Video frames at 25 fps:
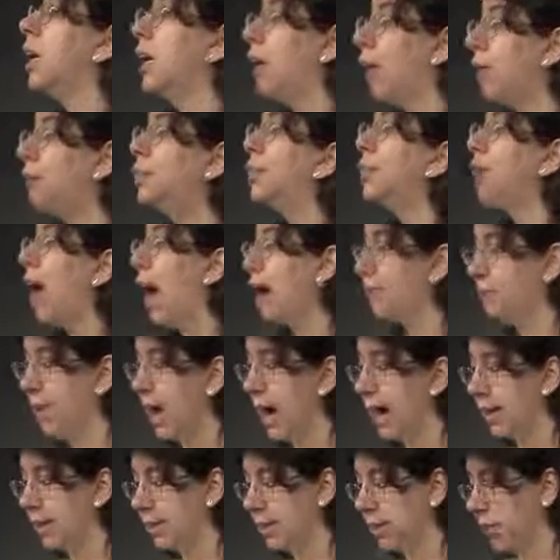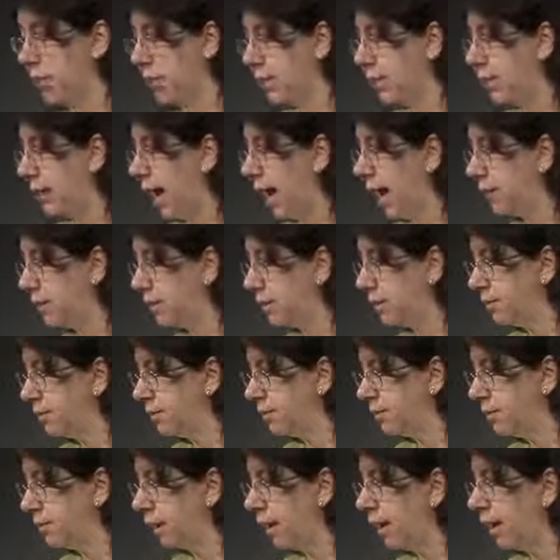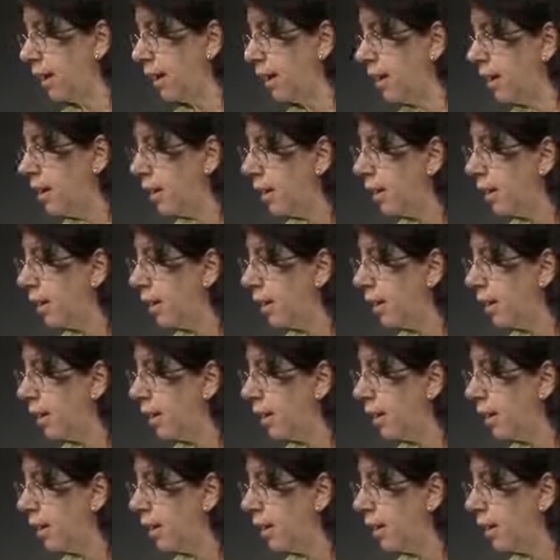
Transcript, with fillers: if you have access to that. Okay?